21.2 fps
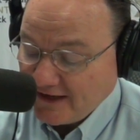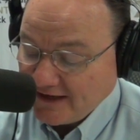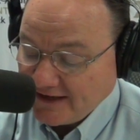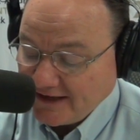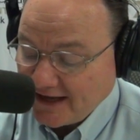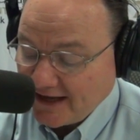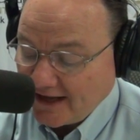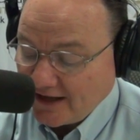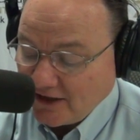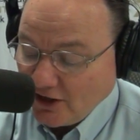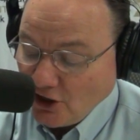
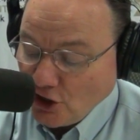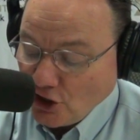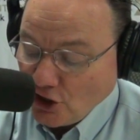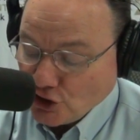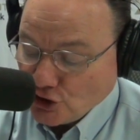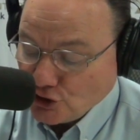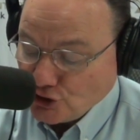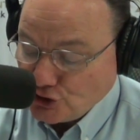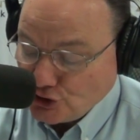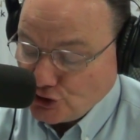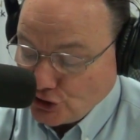Day,
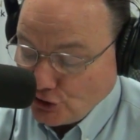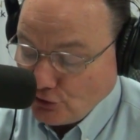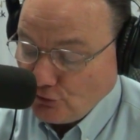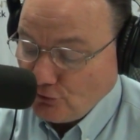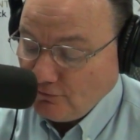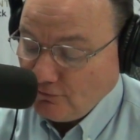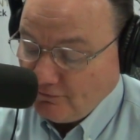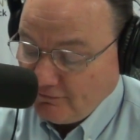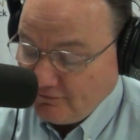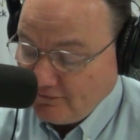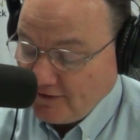June
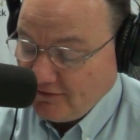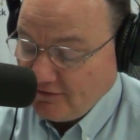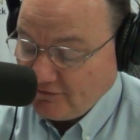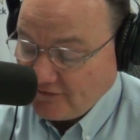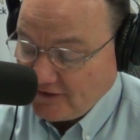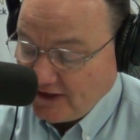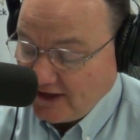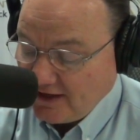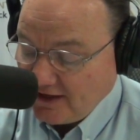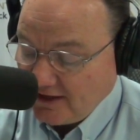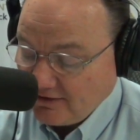
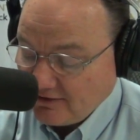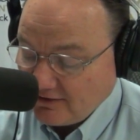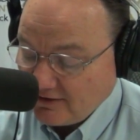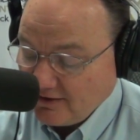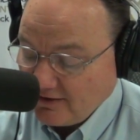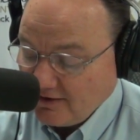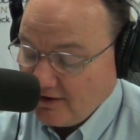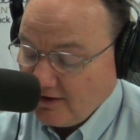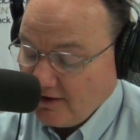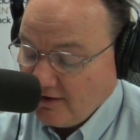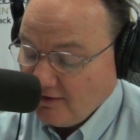15th
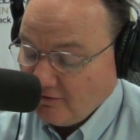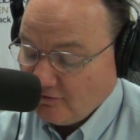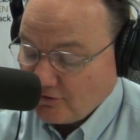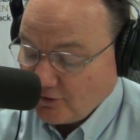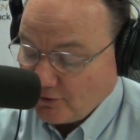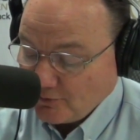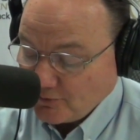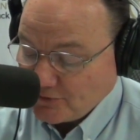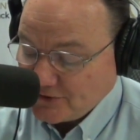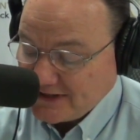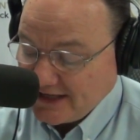
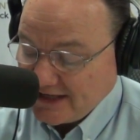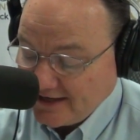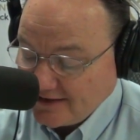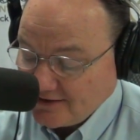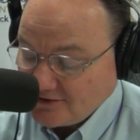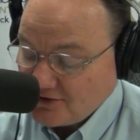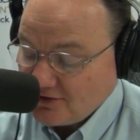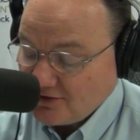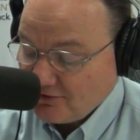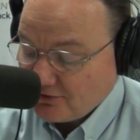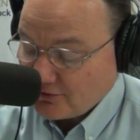from 10
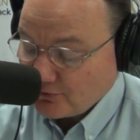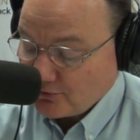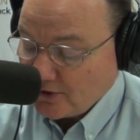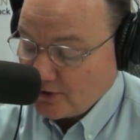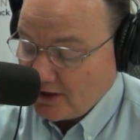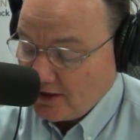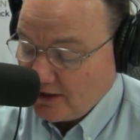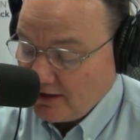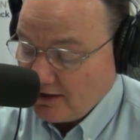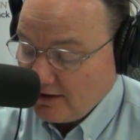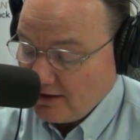to
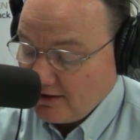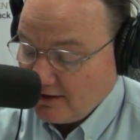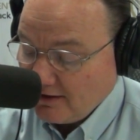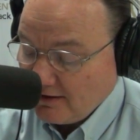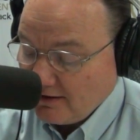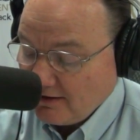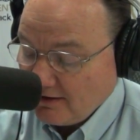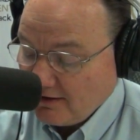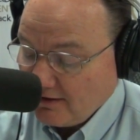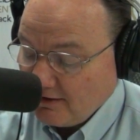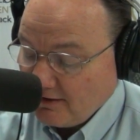3,
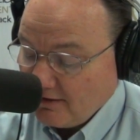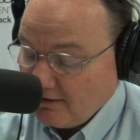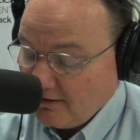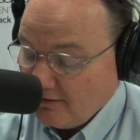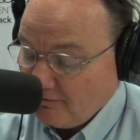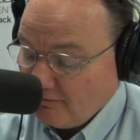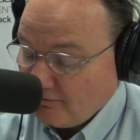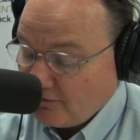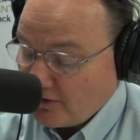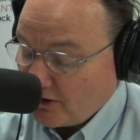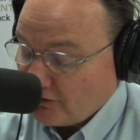
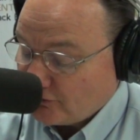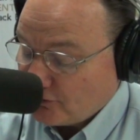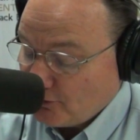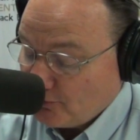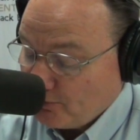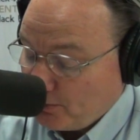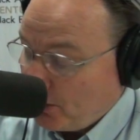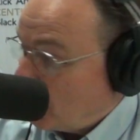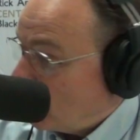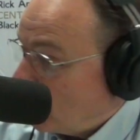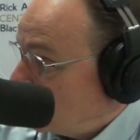Foster
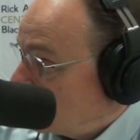Park